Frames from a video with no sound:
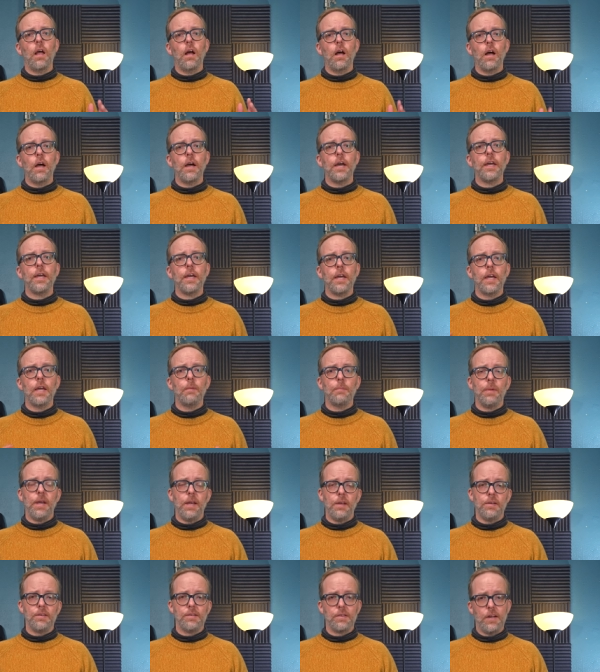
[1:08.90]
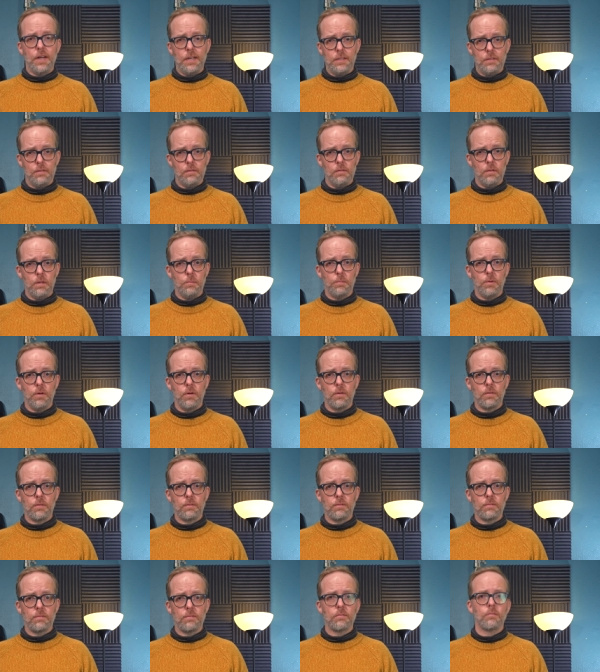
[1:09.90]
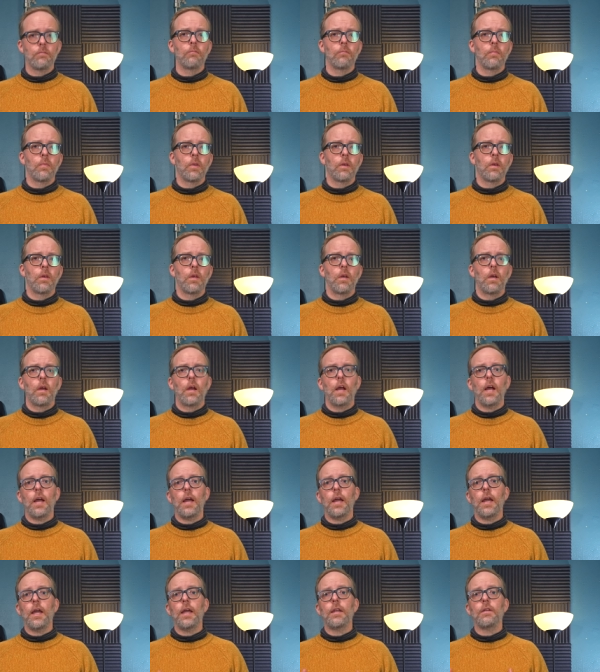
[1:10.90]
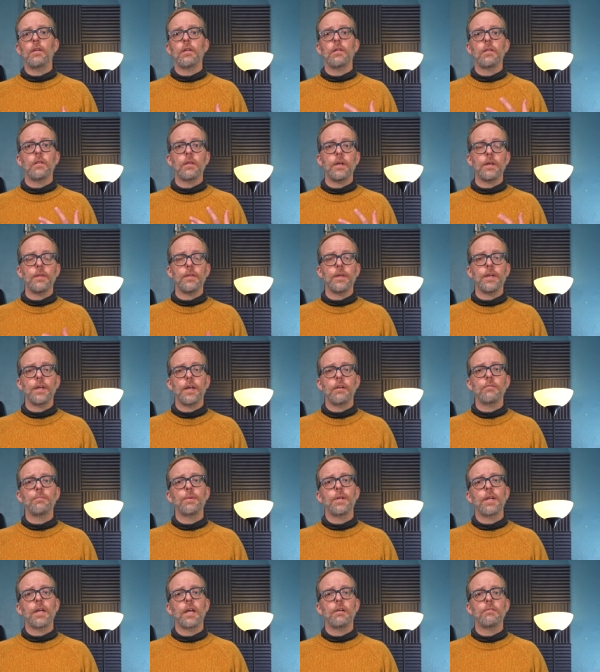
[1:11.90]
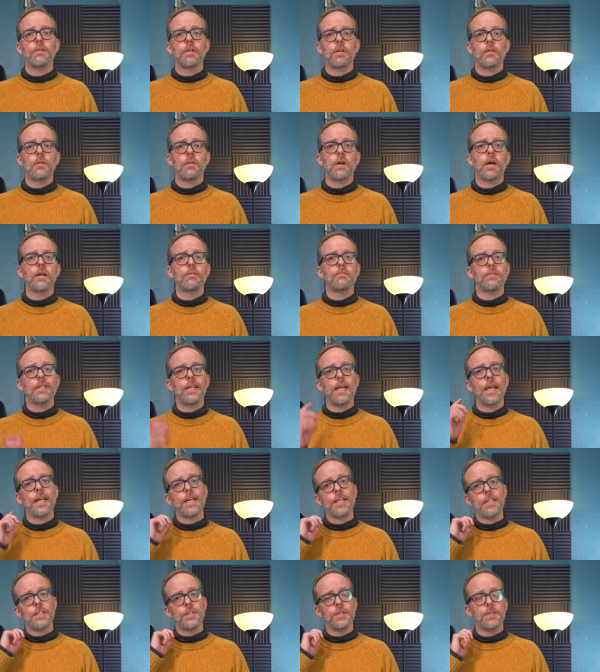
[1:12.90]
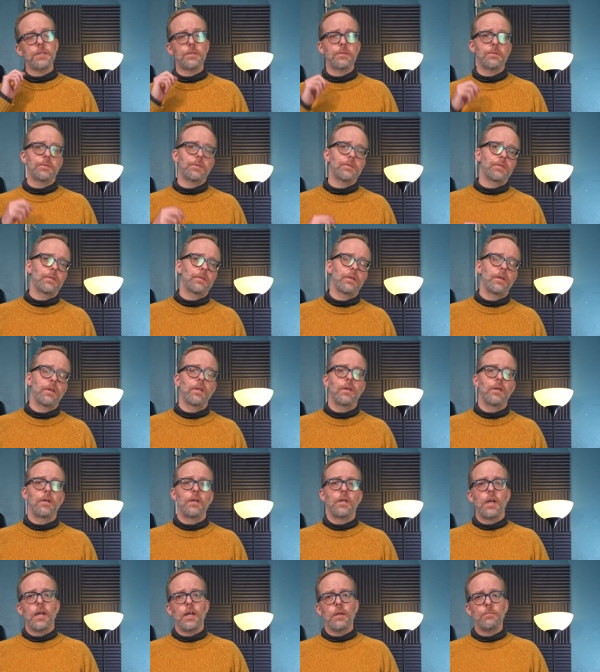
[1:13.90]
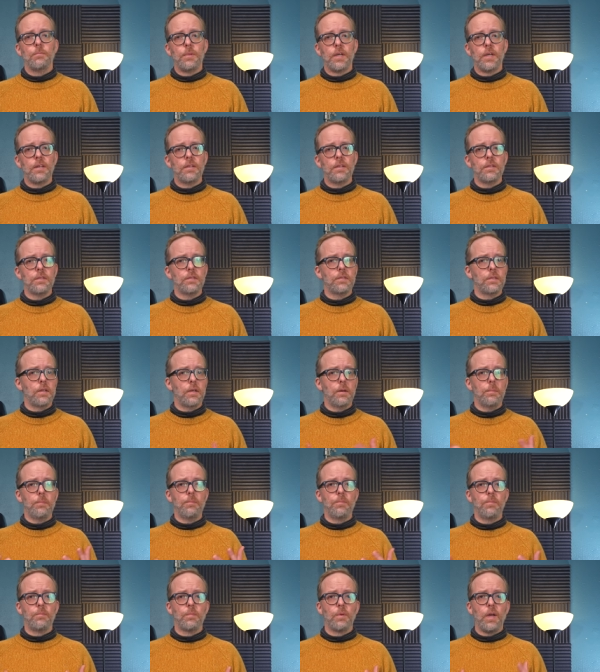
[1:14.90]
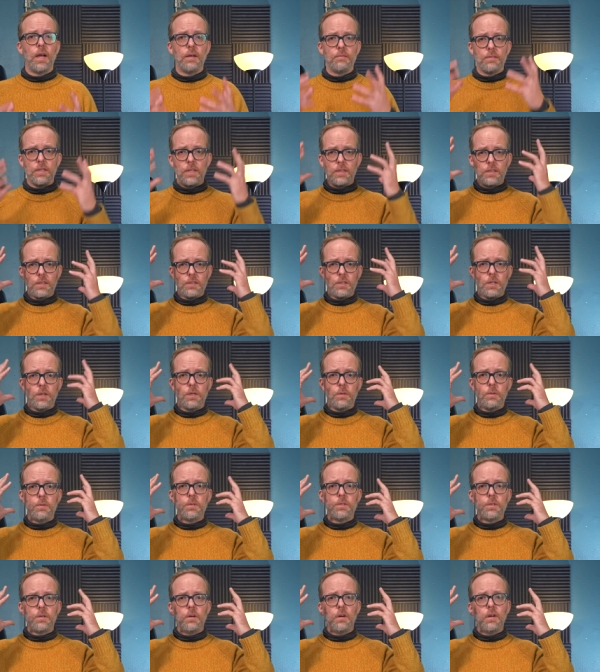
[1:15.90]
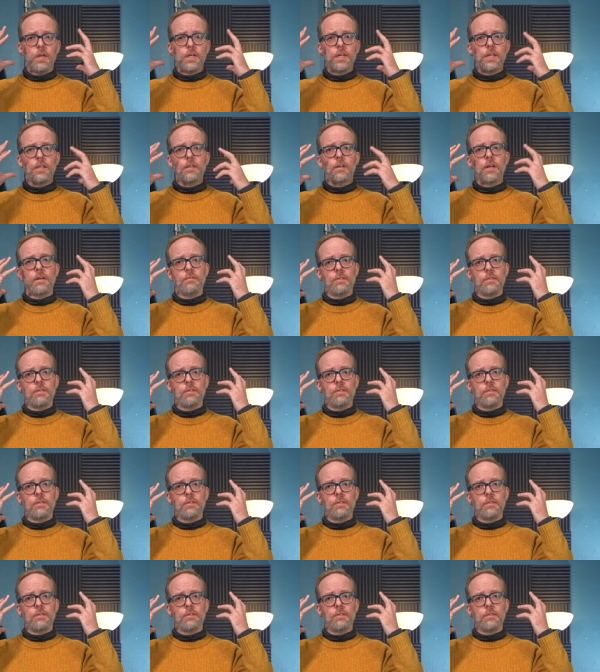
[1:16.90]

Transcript: I am a side sleeper. And lately I've been having a lot of neck issues because um, I've got this huge noggin.